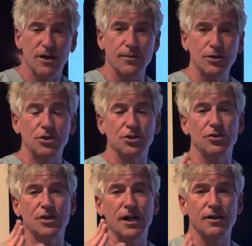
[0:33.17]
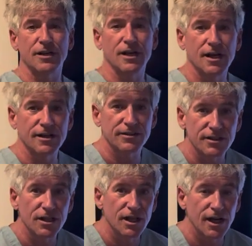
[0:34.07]
I'm going to show you not only cognitive
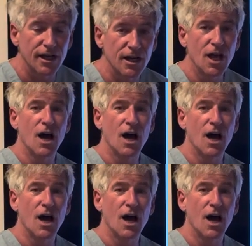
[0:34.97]
decline,